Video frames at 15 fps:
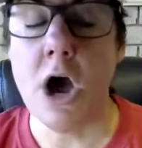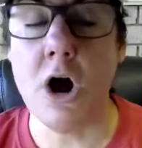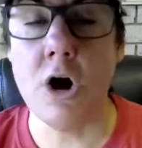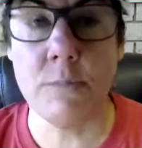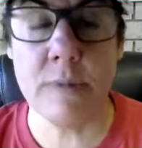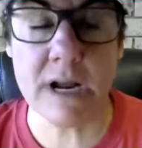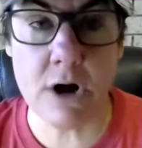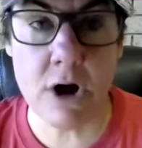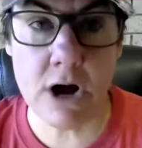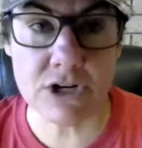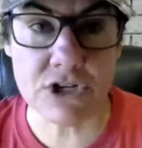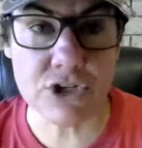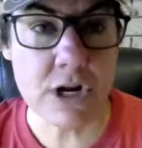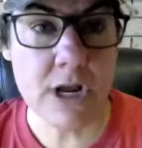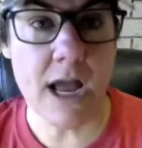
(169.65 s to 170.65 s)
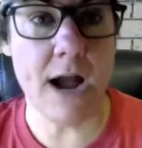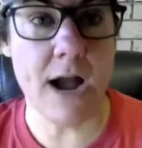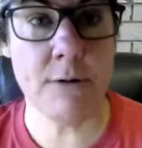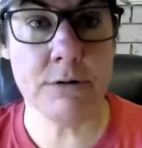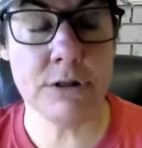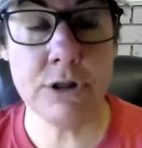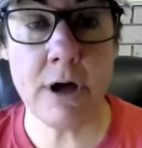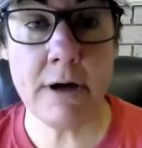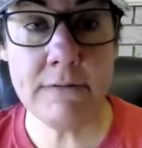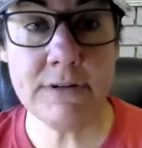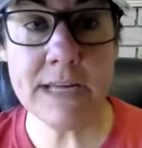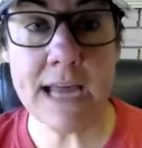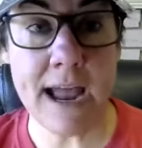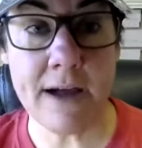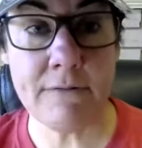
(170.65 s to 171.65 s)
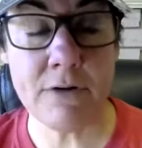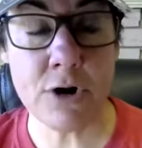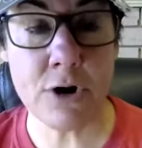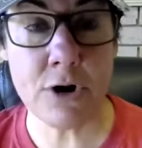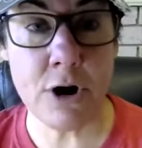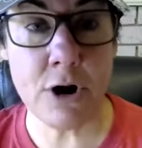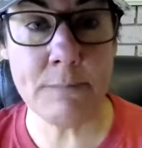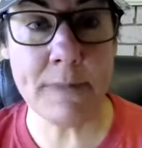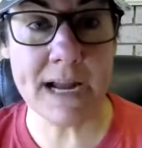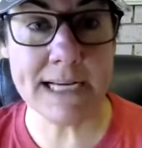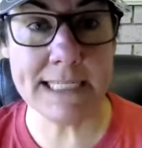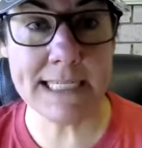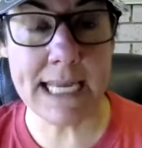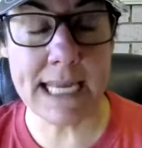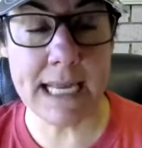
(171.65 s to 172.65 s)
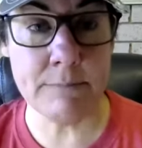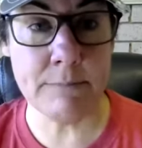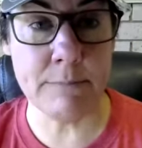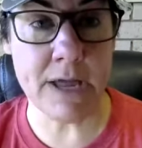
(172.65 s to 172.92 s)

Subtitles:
oh my gosh, I would love to have her on my team,